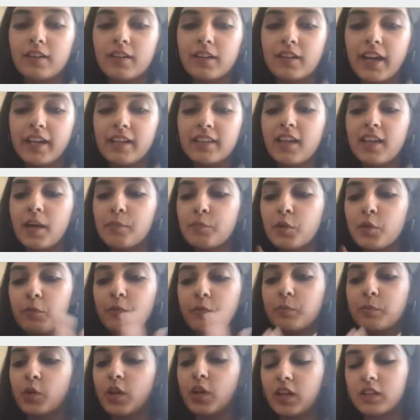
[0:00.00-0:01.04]
get their
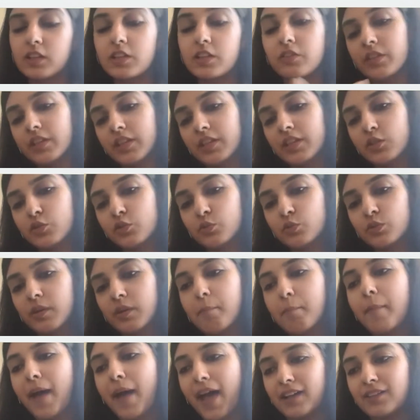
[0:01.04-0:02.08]
productivity to
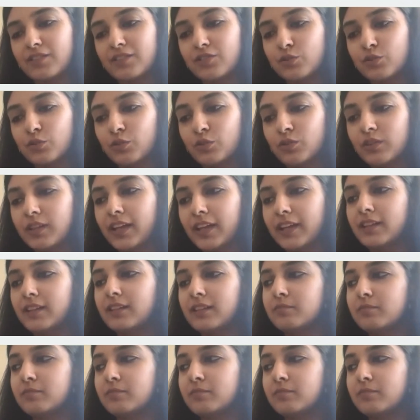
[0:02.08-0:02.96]
the max, like